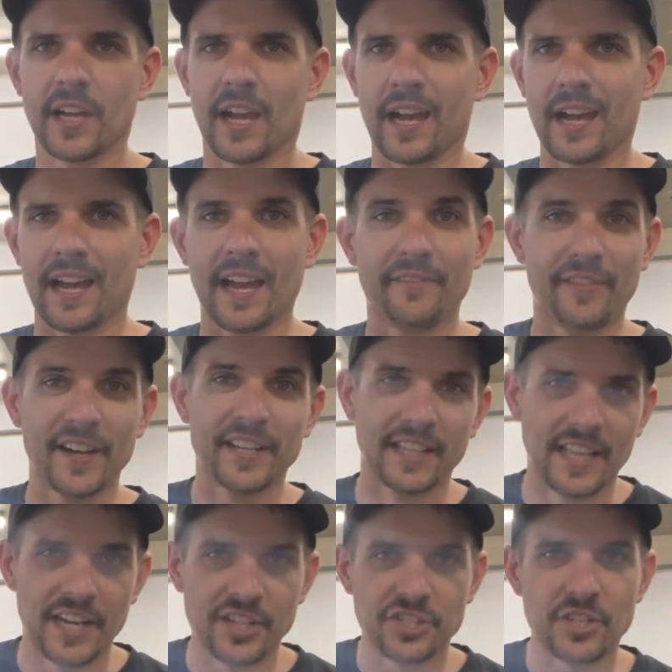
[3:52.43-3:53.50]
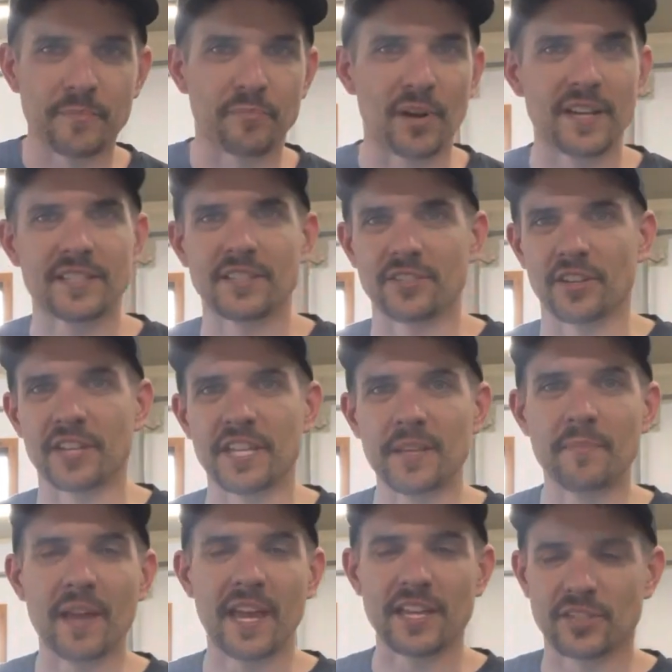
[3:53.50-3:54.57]
I find a lot of cheap prices on
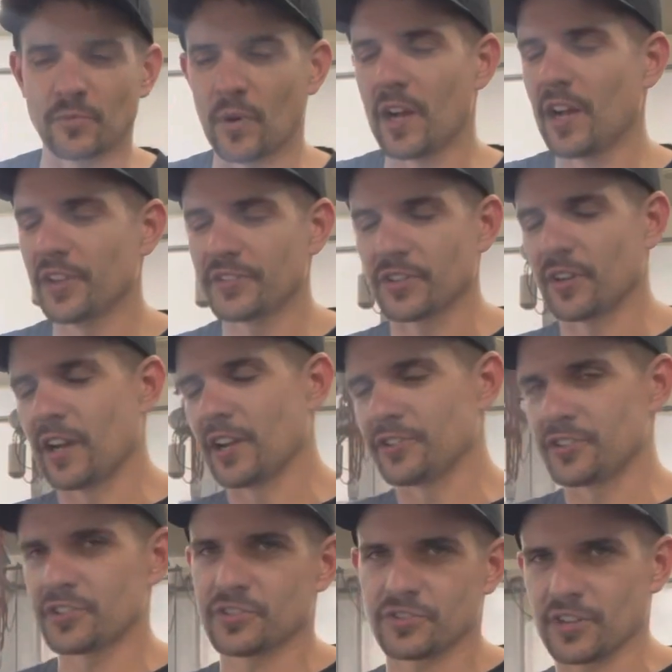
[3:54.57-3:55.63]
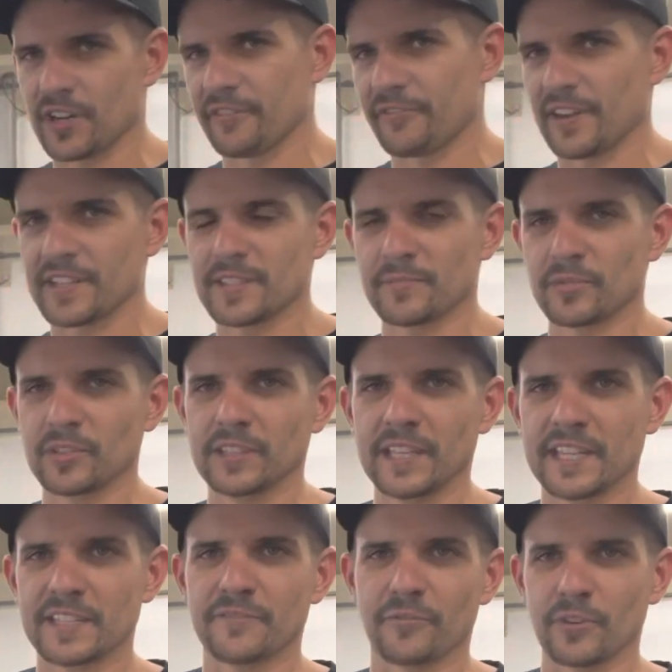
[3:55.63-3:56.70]
eBay as well. So I'll just try to find some good
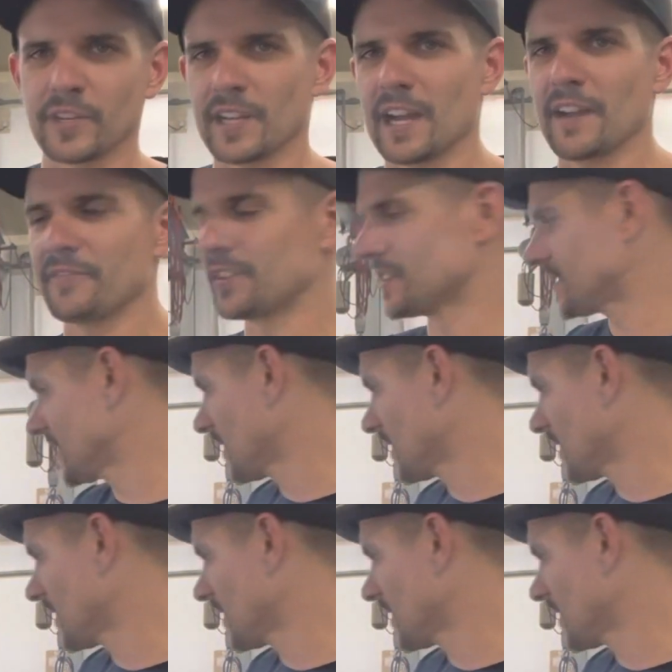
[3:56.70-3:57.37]
links for you. Obviously,